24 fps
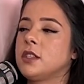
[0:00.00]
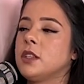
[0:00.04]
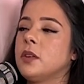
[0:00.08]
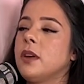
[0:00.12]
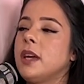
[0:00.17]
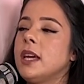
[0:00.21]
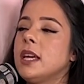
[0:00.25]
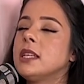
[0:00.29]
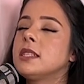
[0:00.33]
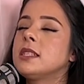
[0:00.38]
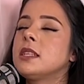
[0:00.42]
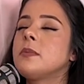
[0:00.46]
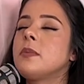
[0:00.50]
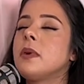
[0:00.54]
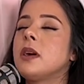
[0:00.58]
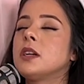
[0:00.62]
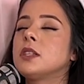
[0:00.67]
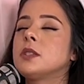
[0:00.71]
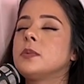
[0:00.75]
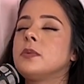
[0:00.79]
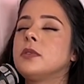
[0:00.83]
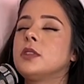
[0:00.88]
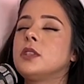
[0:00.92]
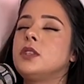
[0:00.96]
So is it
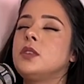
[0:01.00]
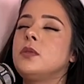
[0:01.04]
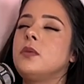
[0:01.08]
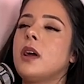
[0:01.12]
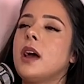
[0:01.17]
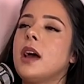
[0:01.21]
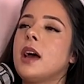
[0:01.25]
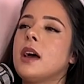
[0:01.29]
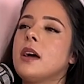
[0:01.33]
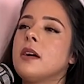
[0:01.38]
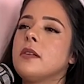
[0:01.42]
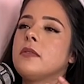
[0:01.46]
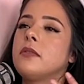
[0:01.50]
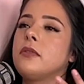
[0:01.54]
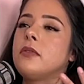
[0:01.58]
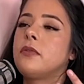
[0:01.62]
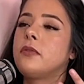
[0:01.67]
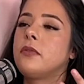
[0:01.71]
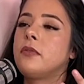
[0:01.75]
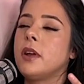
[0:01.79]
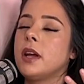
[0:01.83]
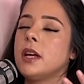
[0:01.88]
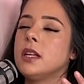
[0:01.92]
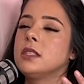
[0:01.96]
possible to have
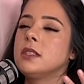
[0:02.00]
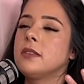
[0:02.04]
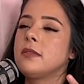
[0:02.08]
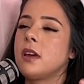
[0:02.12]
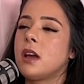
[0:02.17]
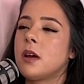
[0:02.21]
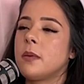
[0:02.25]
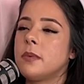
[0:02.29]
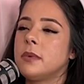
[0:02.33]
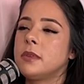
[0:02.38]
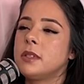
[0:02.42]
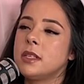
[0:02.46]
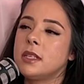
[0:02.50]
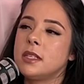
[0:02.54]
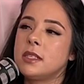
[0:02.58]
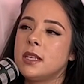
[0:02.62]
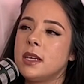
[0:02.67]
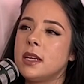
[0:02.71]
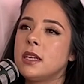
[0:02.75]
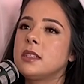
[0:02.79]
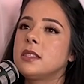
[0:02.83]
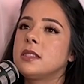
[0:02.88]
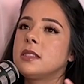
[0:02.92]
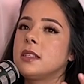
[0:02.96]
friends of the opposite
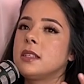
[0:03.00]
sex?